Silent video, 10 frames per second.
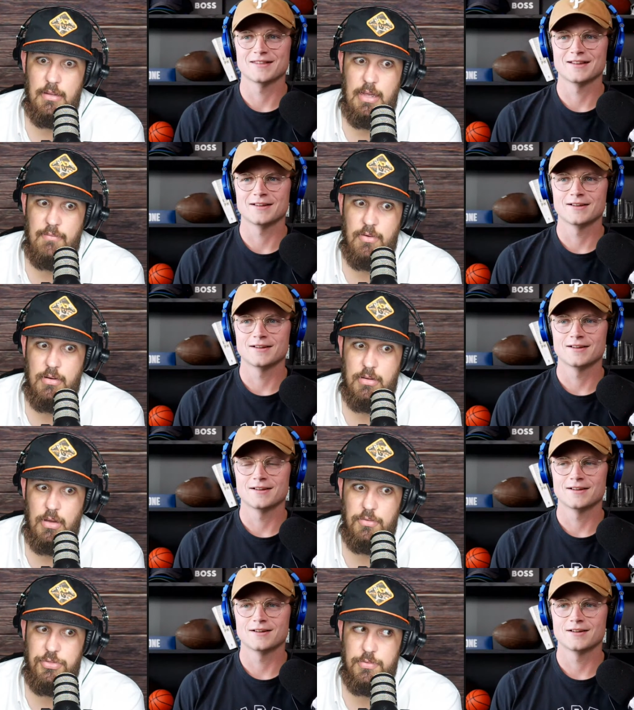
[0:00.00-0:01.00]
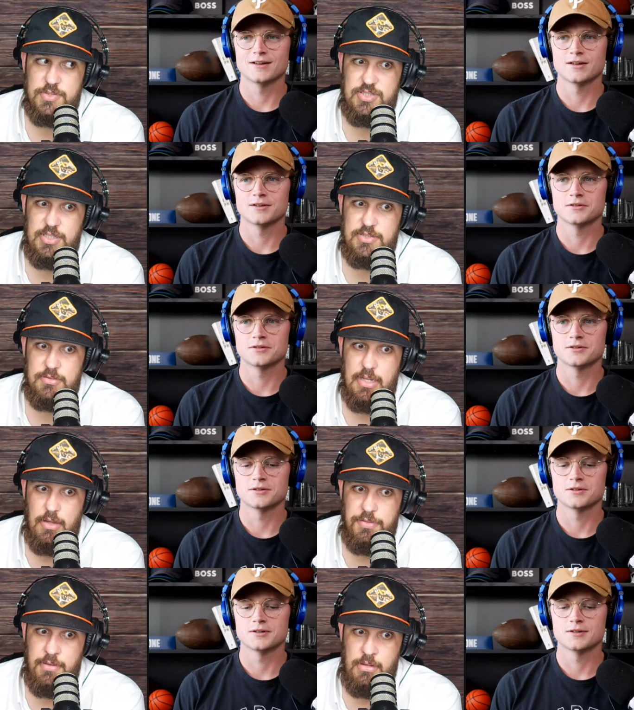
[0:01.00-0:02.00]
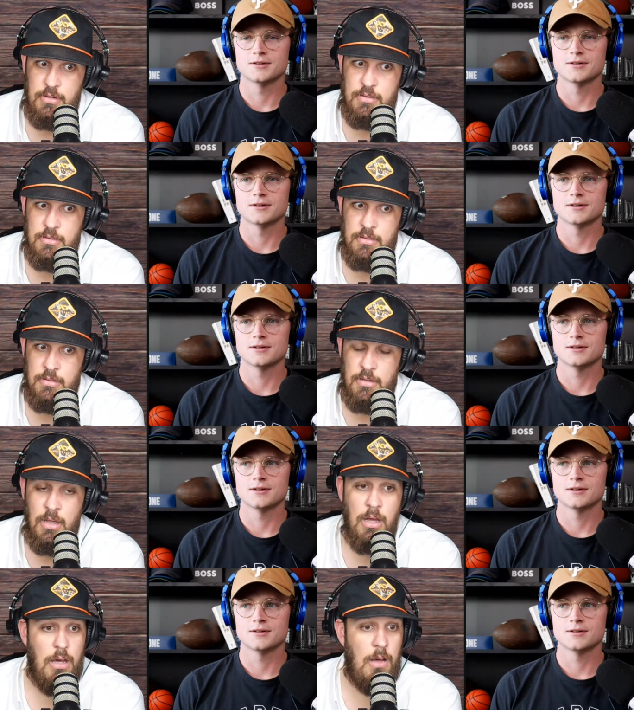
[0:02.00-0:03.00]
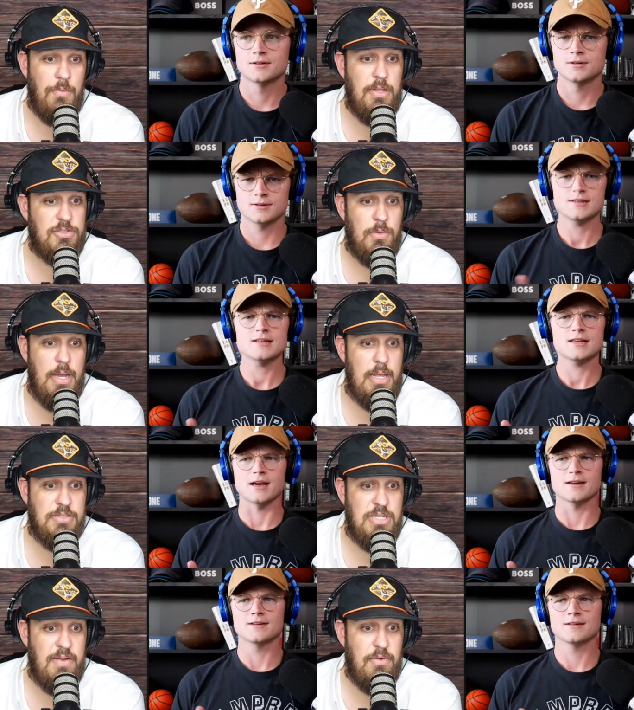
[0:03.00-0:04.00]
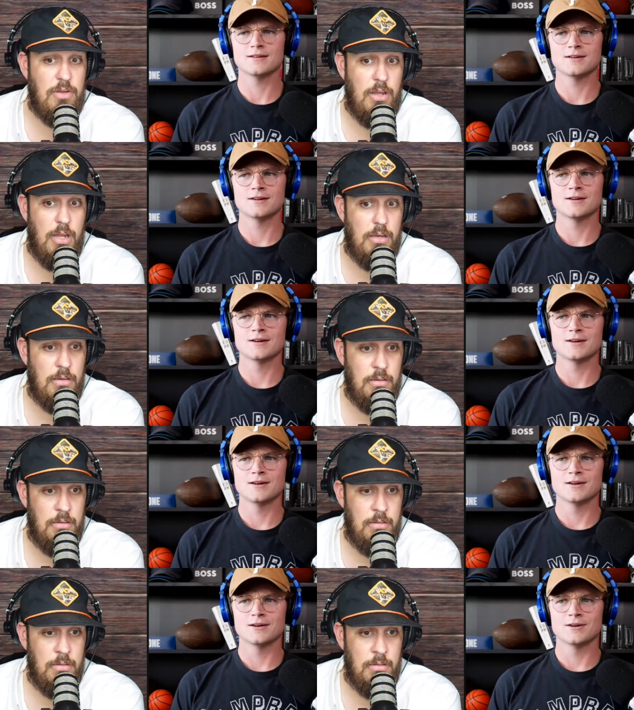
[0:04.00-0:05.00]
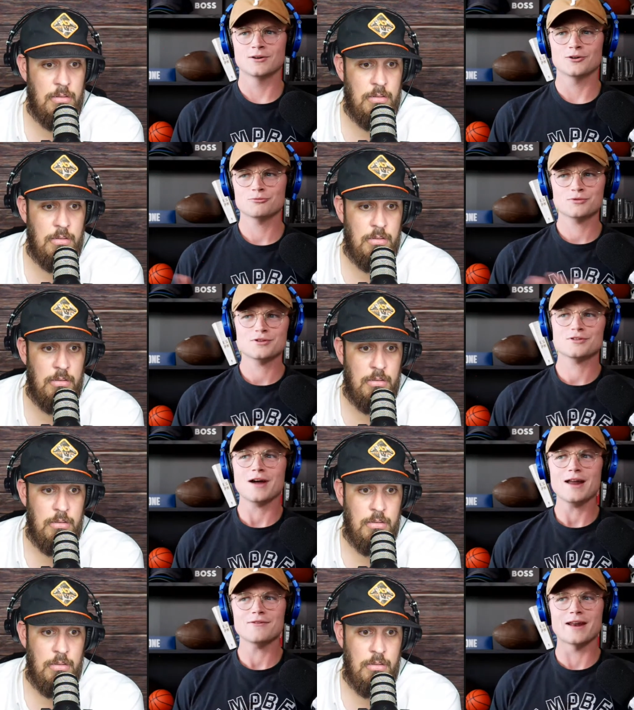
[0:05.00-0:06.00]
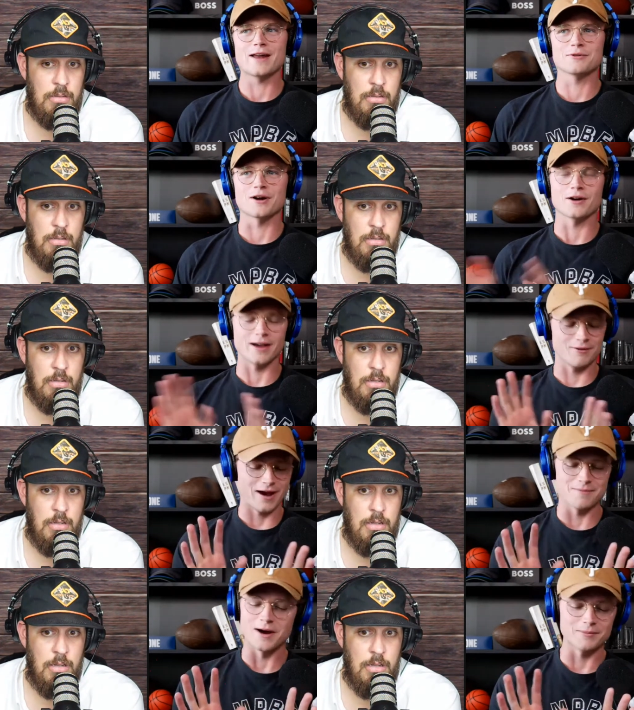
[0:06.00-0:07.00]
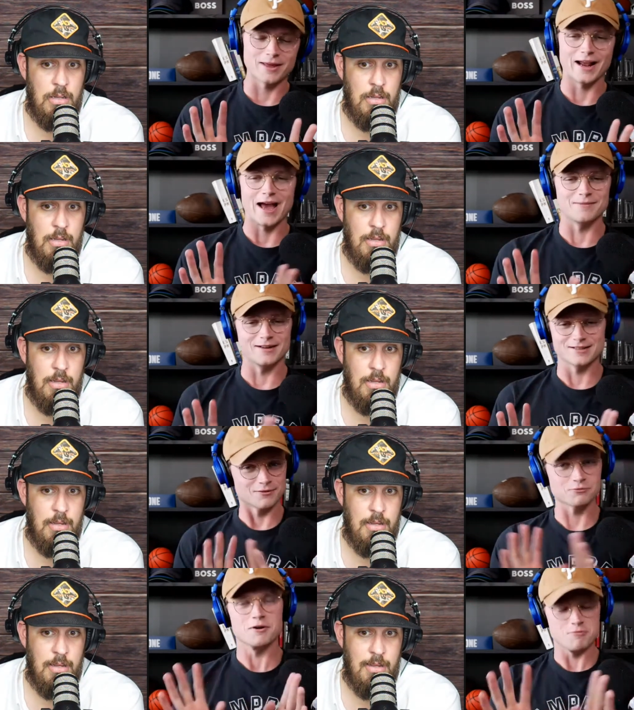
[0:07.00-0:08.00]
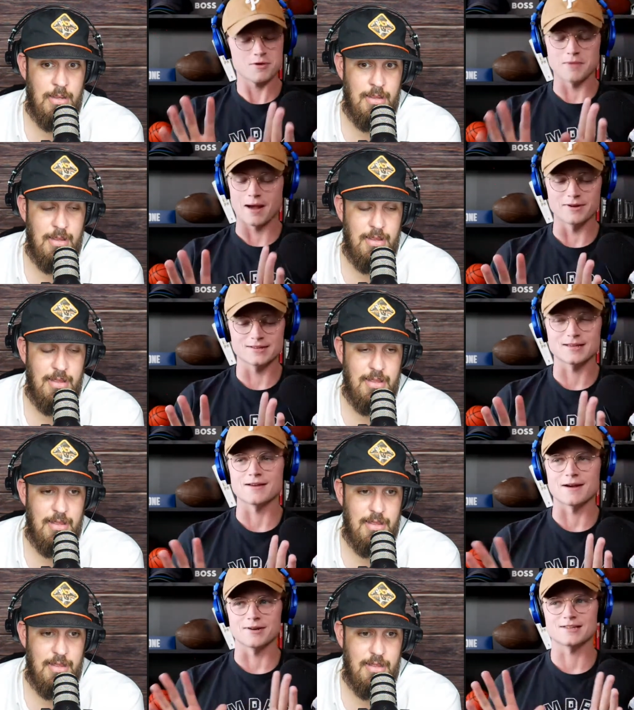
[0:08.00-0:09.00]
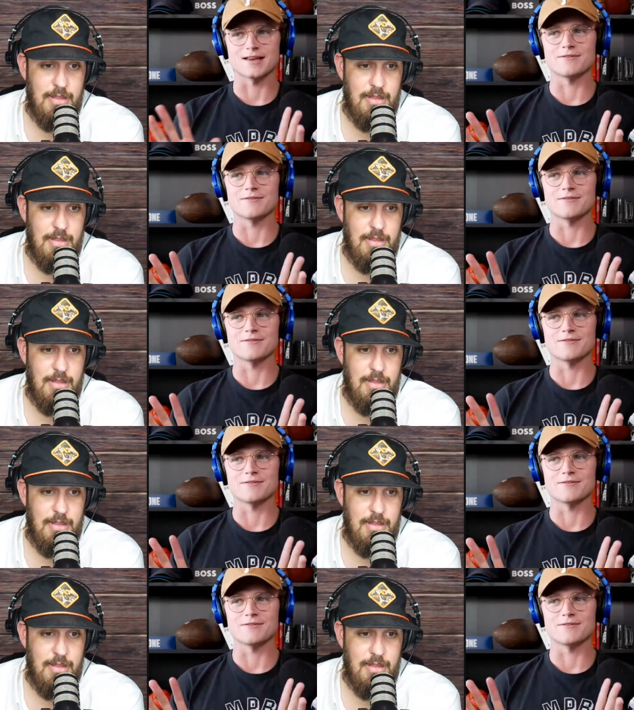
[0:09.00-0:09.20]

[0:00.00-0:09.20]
Speaker 1: ever go through a season healthy? Oh, that's right. He's never done it.
Speaker 2: Donovan Edwards. Okay, well, I'm, I'm getting ahead of myself. What well, I'm gonna say, I'm gonna save